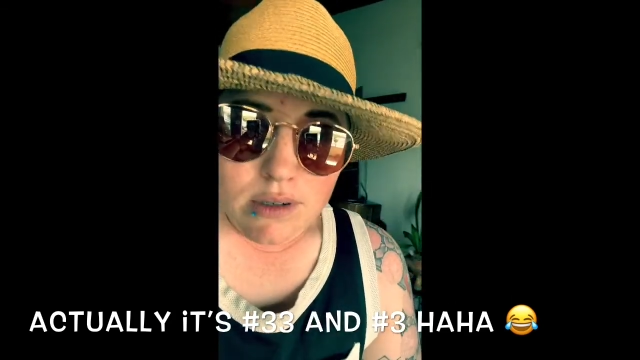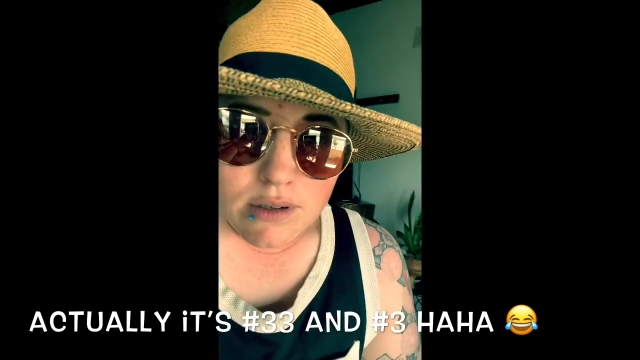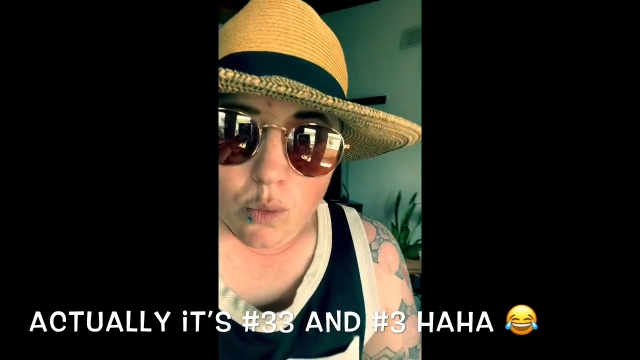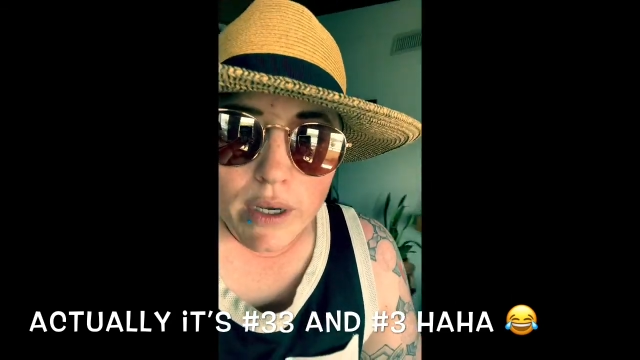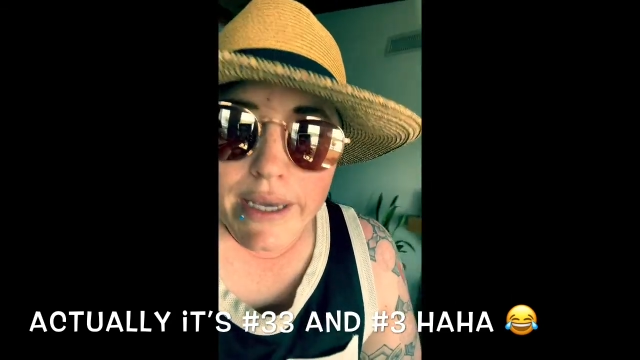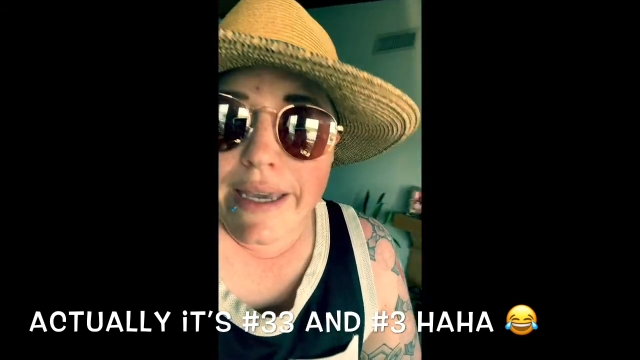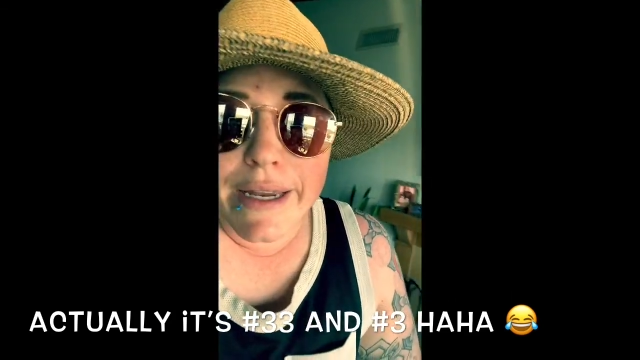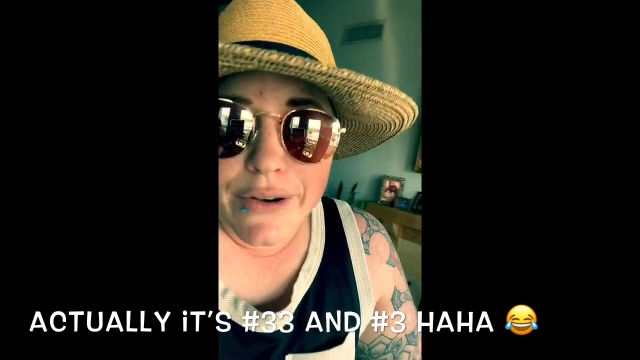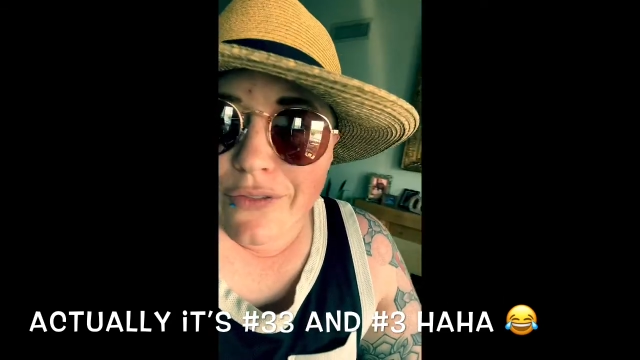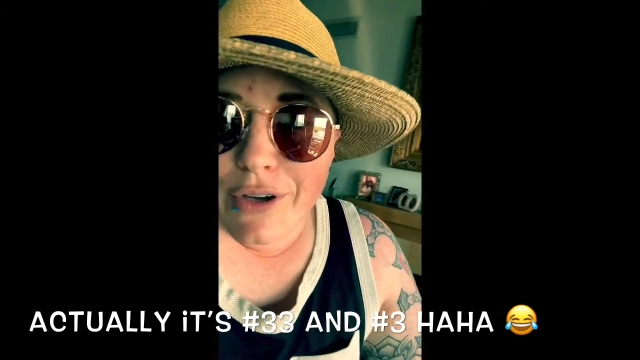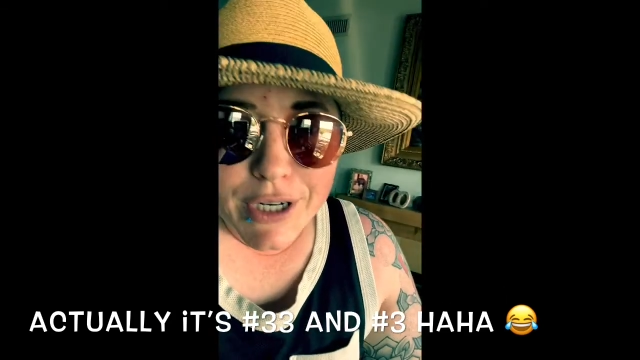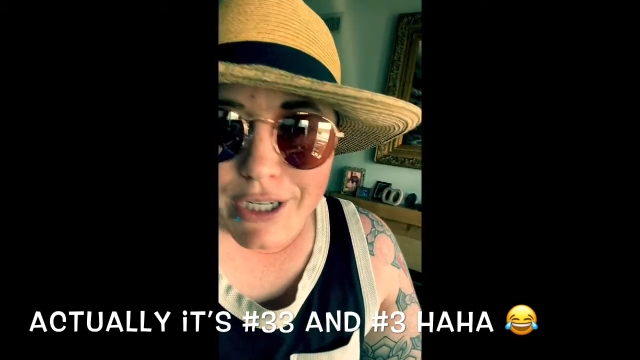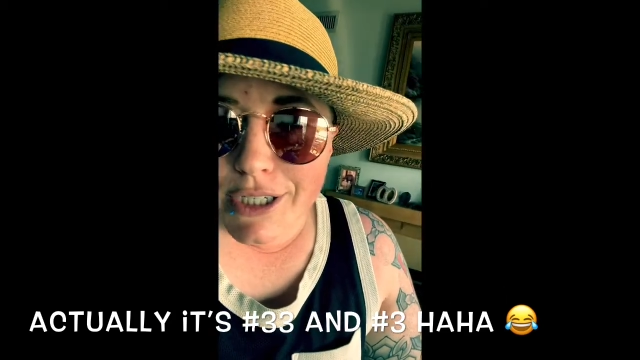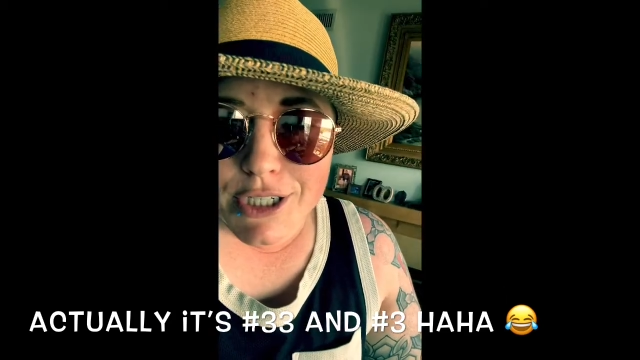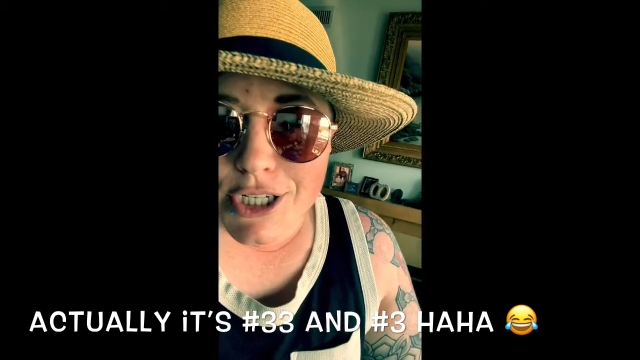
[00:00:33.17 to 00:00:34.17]
weekend
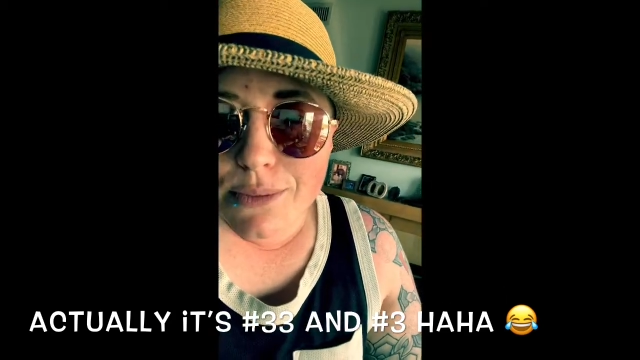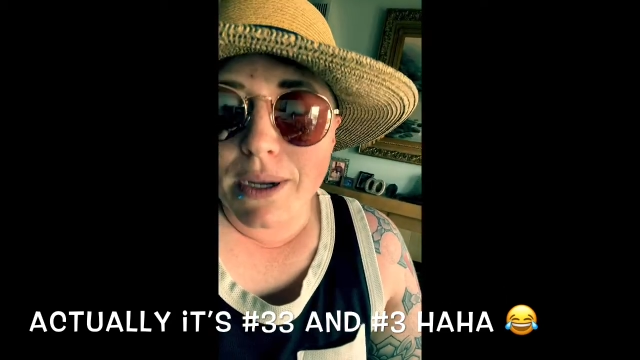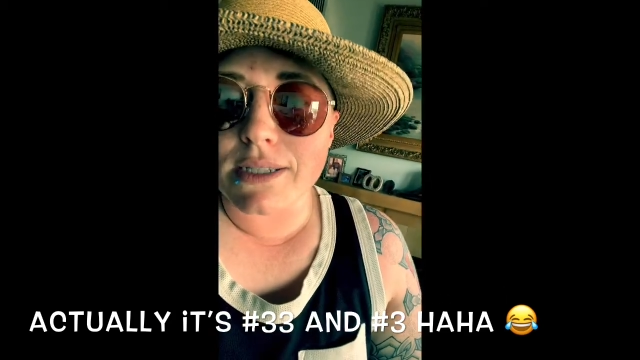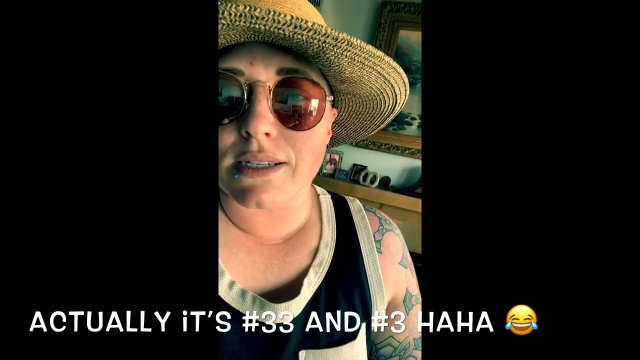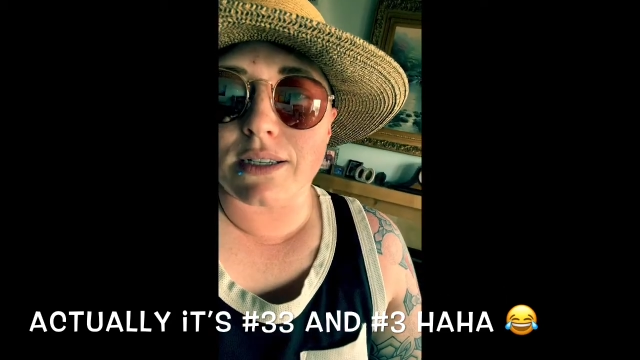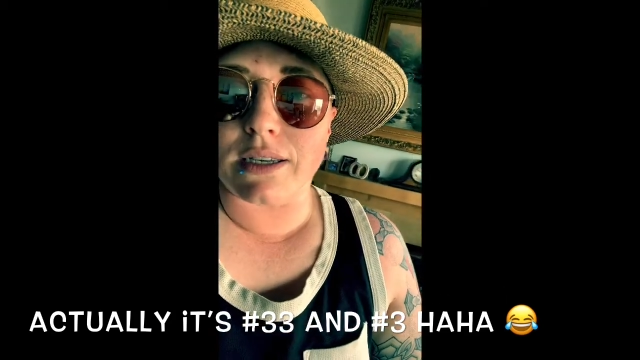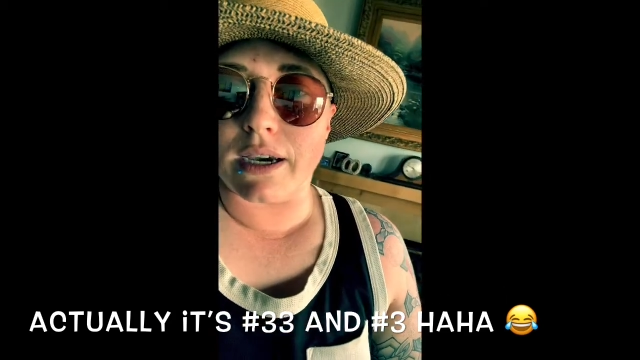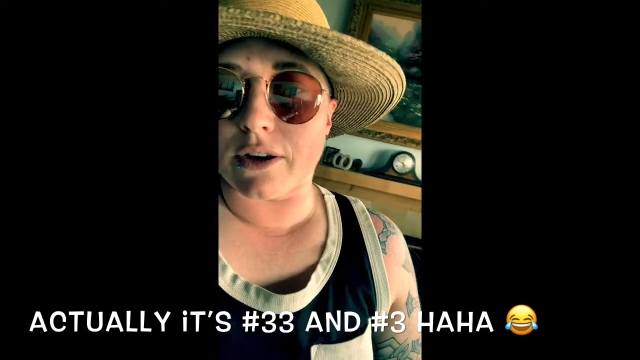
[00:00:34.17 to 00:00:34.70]
footage, basically.